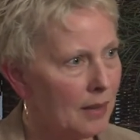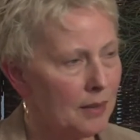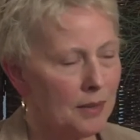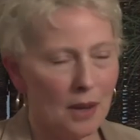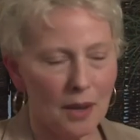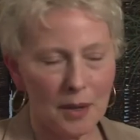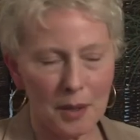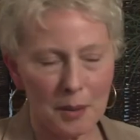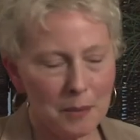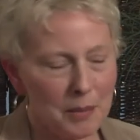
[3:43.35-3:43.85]

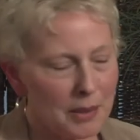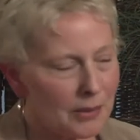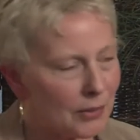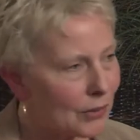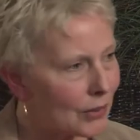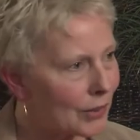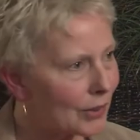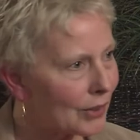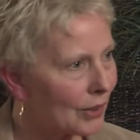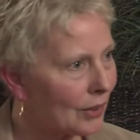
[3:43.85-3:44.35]
not a
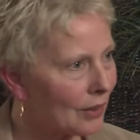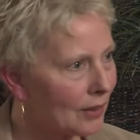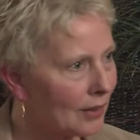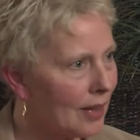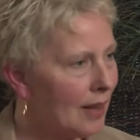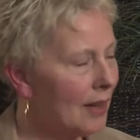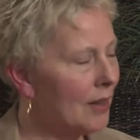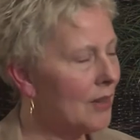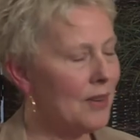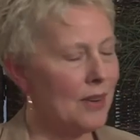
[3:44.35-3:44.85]

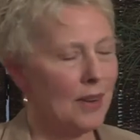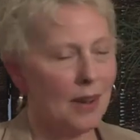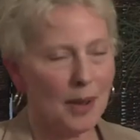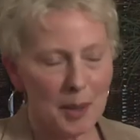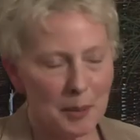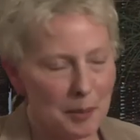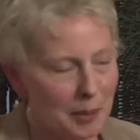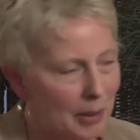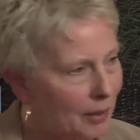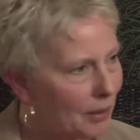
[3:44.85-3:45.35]
mystical,
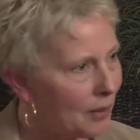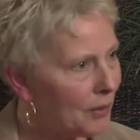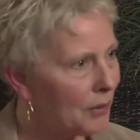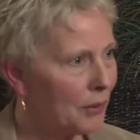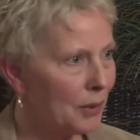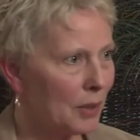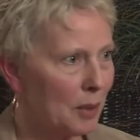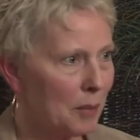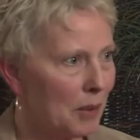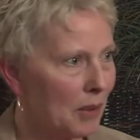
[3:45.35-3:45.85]
not a
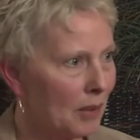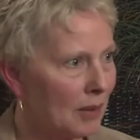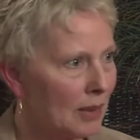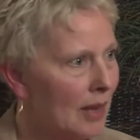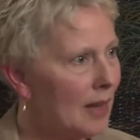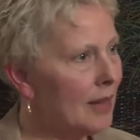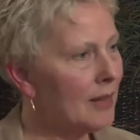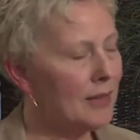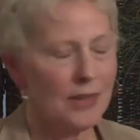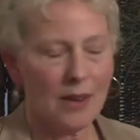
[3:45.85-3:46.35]
paranormal,
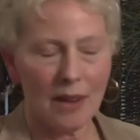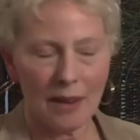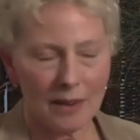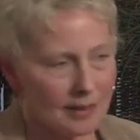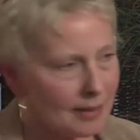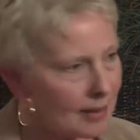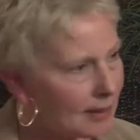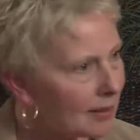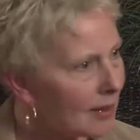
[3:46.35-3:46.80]
not a